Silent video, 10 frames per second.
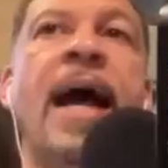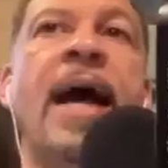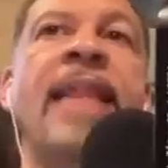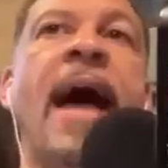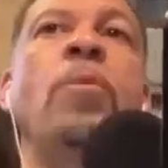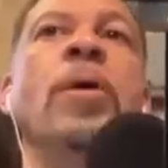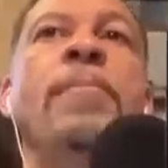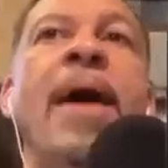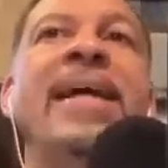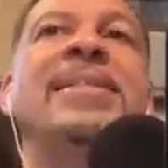that would
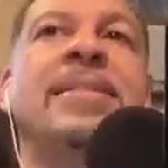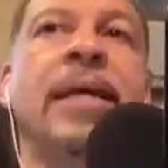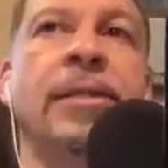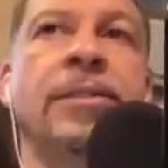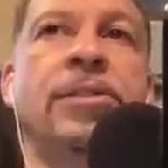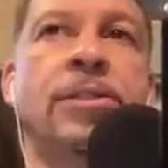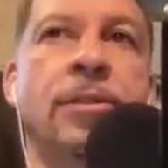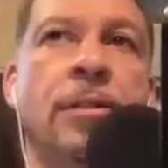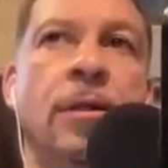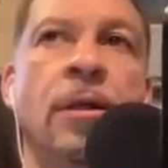make sense.
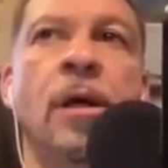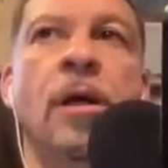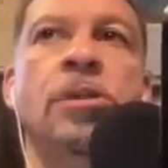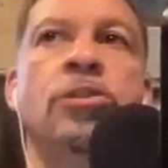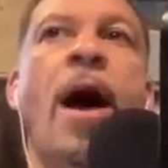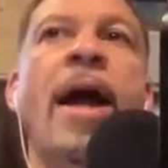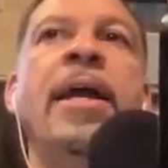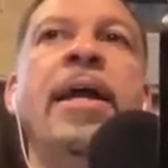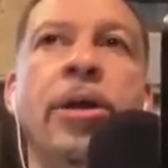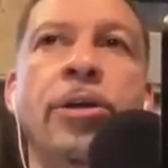So I
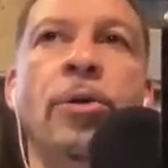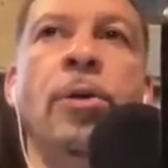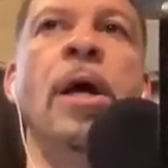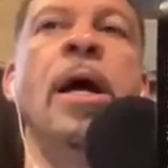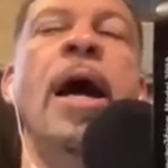hear you.